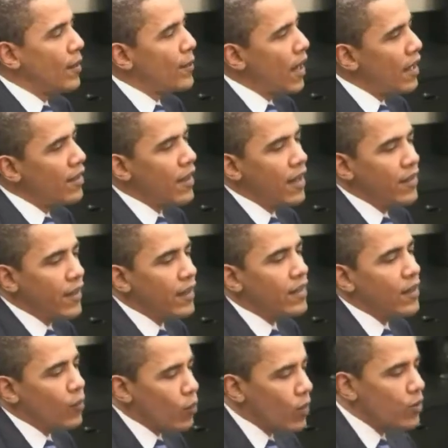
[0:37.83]
Now, I think
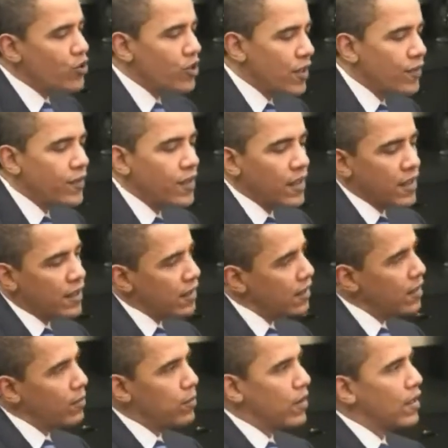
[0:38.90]
that we're shifting
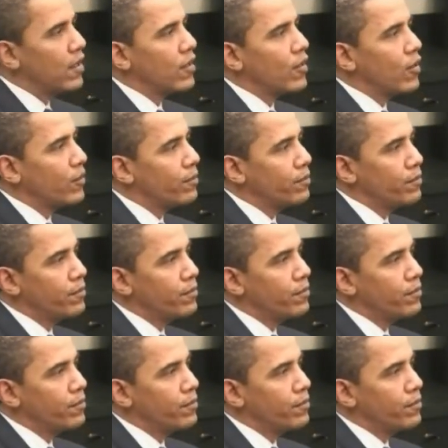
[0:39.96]
the political